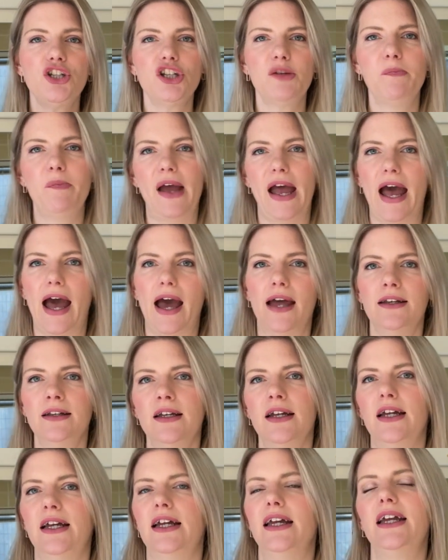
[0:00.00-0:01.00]
Japan,
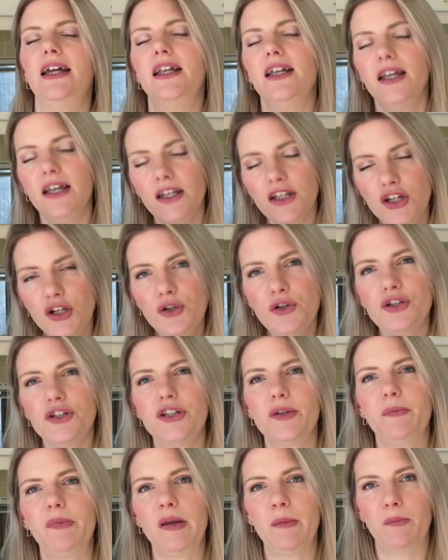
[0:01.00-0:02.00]
it used
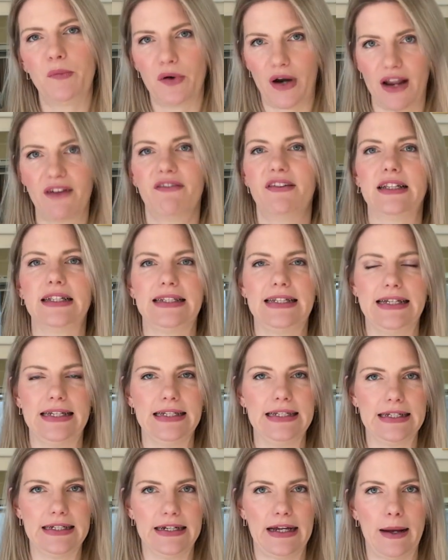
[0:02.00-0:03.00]
to be breakfast and
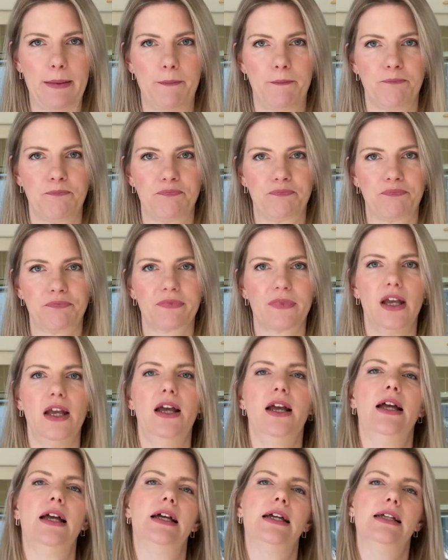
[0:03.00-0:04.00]
dinner.
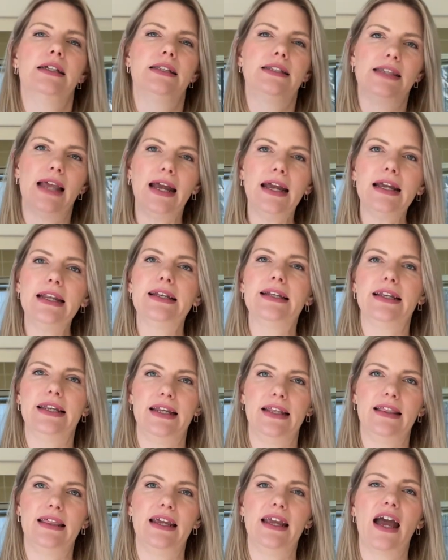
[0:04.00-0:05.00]

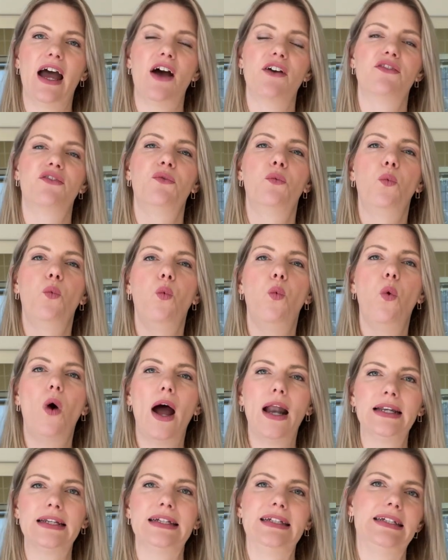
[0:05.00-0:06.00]
Secondly, they have
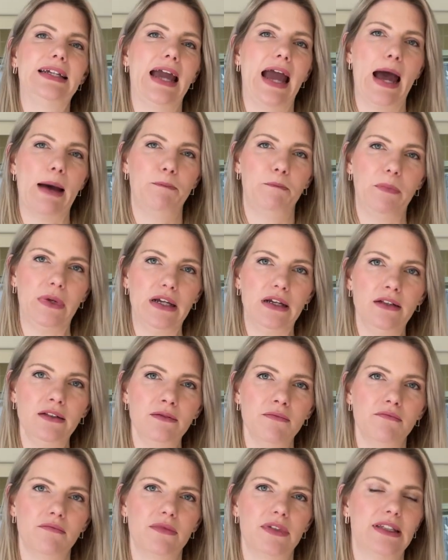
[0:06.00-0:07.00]
1 gap
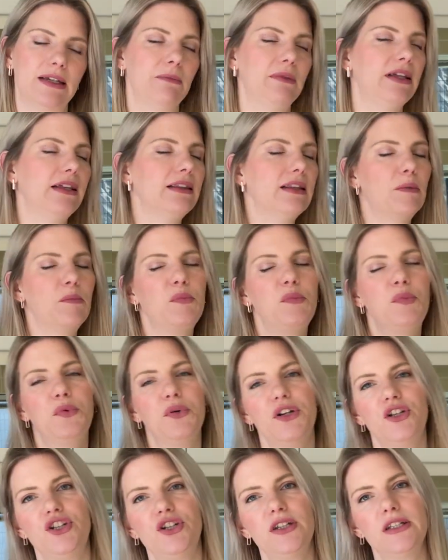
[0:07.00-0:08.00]
meal, something that
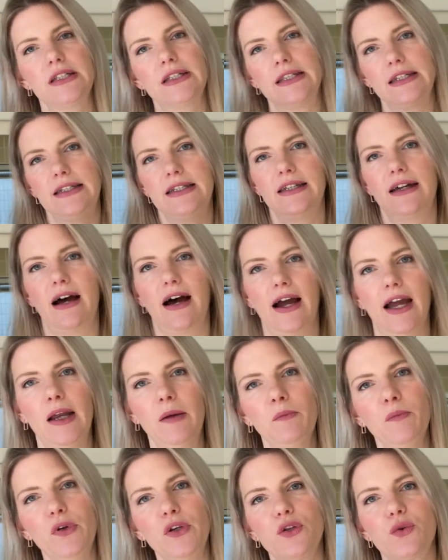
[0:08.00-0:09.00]
bridges the
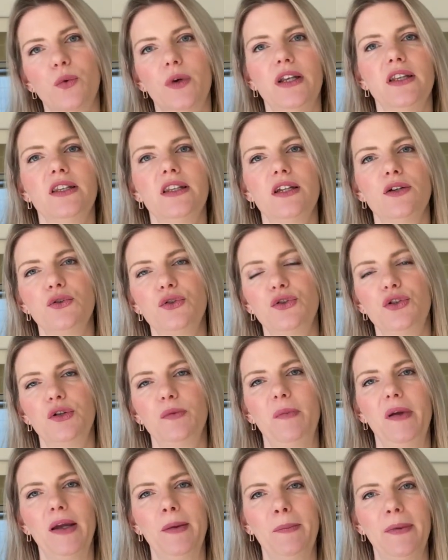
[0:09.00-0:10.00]
time between those 2
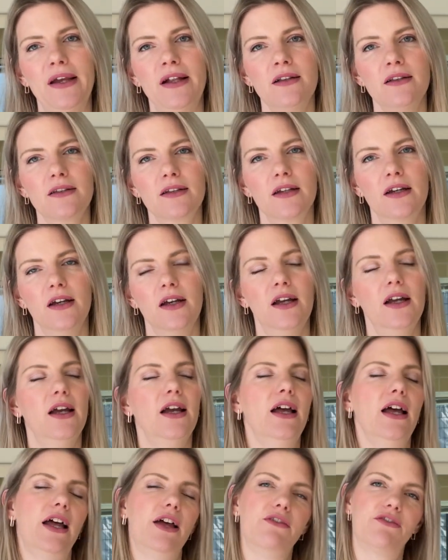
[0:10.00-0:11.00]
big meals.
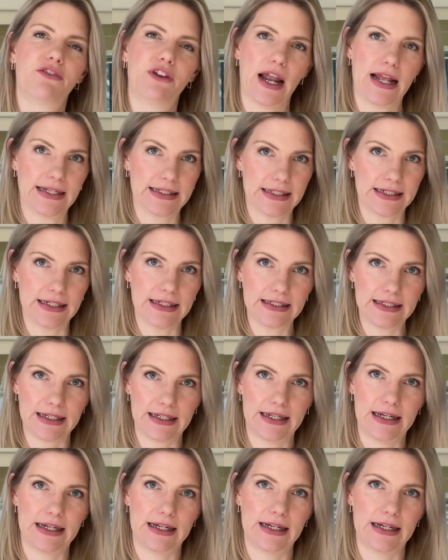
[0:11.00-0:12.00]
In France and
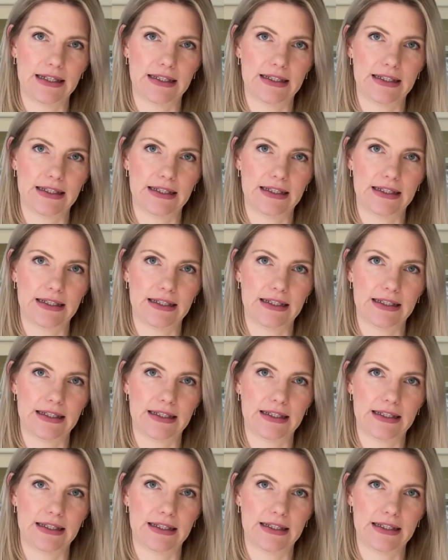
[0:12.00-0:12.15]
Italy,